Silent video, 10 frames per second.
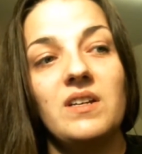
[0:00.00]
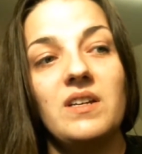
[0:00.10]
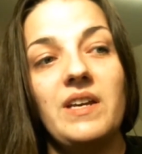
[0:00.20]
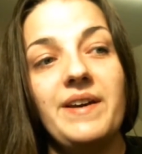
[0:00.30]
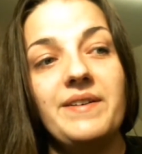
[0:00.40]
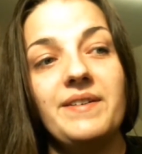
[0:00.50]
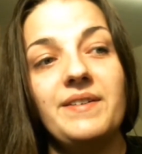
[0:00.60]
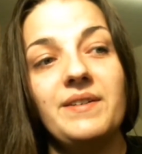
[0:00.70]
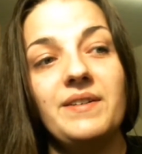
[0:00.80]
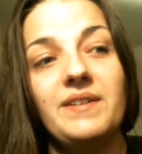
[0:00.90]
yeah,
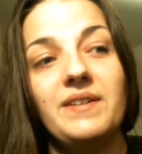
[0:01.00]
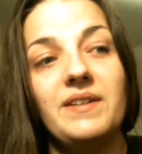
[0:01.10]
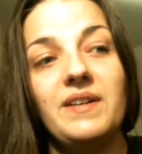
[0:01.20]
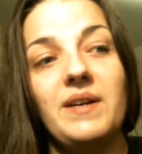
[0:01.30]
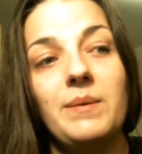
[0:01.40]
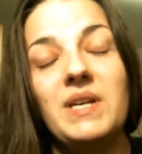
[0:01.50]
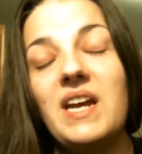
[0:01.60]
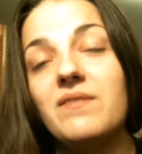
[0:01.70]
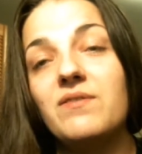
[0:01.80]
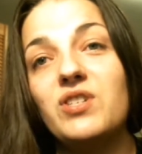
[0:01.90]
I mean,
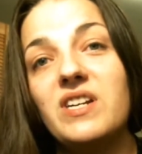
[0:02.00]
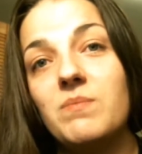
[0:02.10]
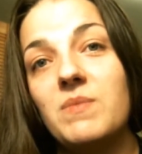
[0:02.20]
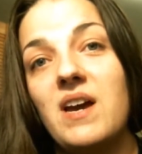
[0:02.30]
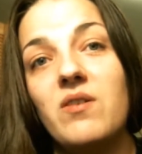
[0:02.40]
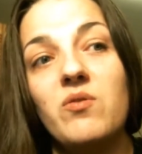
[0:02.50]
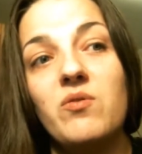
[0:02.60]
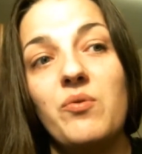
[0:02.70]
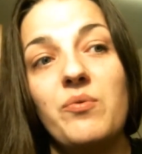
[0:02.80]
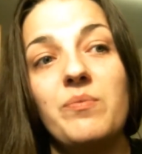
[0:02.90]
after Jasmine got
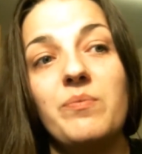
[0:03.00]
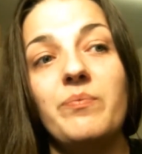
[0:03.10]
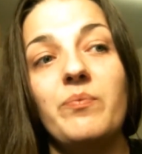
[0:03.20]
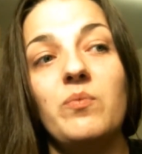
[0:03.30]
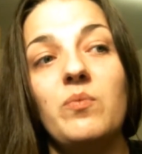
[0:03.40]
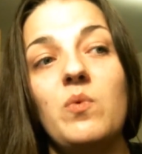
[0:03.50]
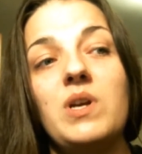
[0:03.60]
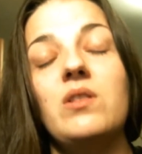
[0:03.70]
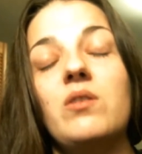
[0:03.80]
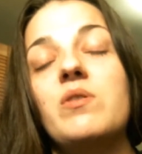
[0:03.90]
home, we
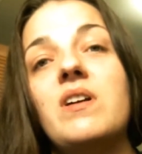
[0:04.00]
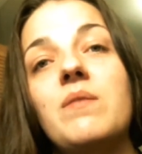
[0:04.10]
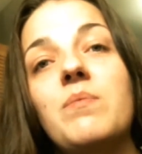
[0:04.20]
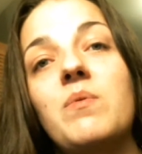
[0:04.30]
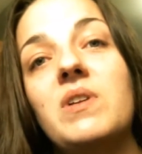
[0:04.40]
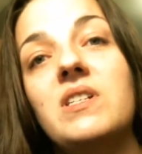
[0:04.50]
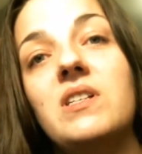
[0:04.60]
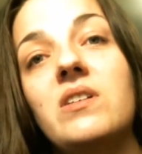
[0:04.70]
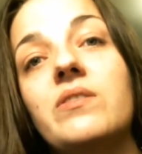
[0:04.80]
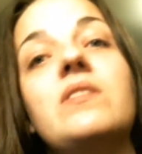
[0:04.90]
loaded up and went to
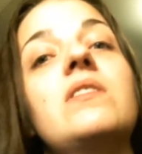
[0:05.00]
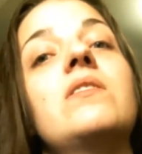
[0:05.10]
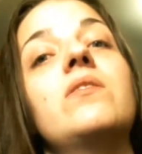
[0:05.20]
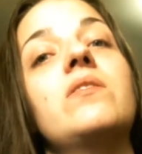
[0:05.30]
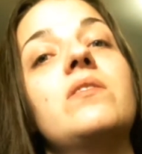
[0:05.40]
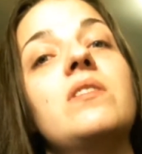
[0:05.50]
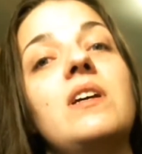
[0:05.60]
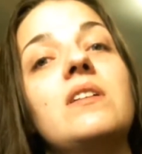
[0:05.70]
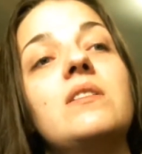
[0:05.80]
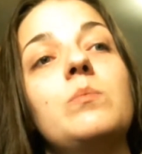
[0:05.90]
Little Caesars and
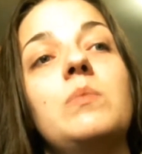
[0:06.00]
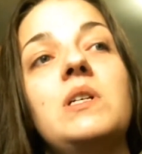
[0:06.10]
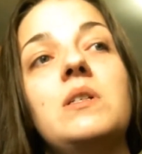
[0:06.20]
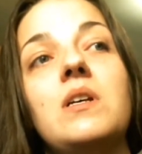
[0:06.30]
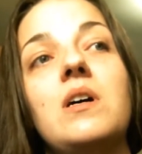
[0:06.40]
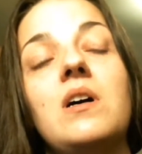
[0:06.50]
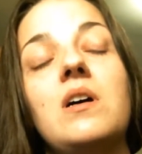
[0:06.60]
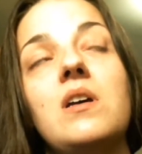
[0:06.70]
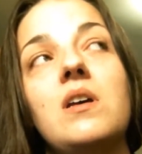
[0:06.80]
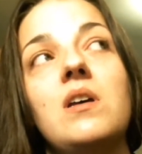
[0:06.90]
got some pizza
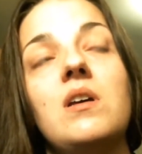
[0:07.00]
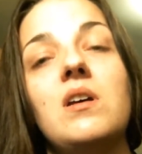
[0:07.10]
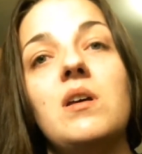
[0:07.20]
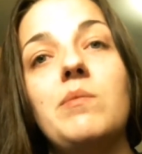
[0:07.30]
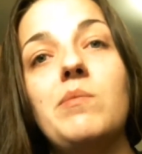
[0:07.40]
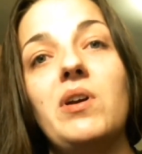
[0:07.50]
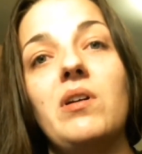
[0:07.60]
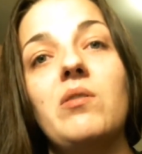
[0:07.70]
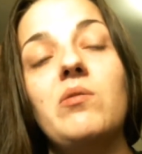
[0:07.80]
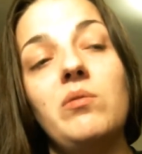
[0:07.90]
and brought it
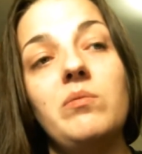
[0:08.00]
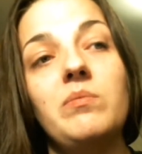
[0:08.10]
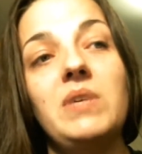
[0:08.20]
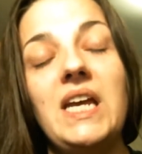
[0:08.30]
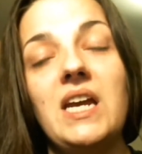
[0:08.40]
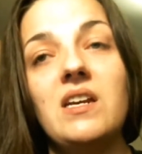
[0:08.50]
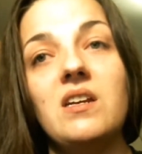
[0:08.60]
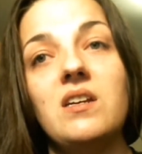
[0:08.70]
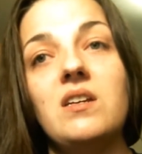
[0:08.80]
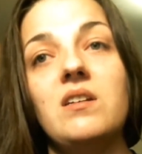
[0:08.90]
home and ate
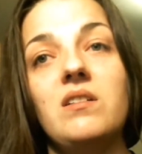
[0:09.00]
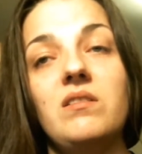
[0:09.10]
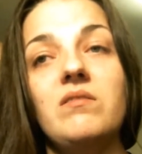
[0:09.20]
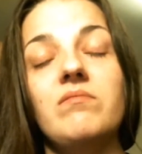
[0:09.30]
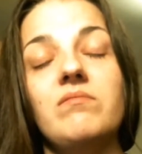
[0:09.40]
it. And